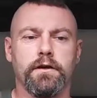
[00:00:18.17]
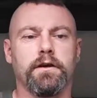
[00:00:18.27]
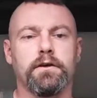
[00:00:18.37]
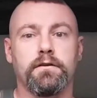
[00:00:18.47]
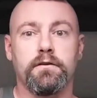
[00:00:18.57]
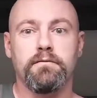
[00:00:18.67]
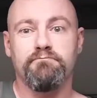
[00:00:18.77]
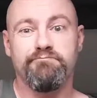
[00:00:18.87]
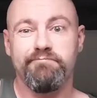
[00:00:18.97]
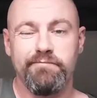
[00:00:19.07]
It's
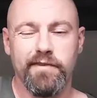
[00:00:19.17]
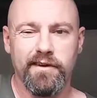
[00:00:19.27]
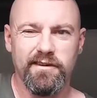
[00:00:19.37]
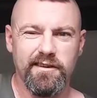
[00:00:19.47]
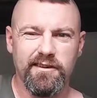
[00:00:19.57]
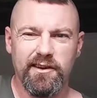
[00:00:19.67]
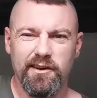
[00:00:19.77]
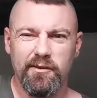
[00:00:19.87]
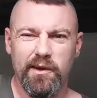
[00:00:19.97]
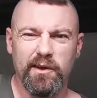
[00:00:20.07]

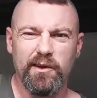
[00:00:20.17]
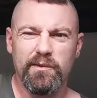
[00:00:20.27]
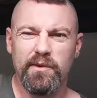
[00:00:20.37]
quite a good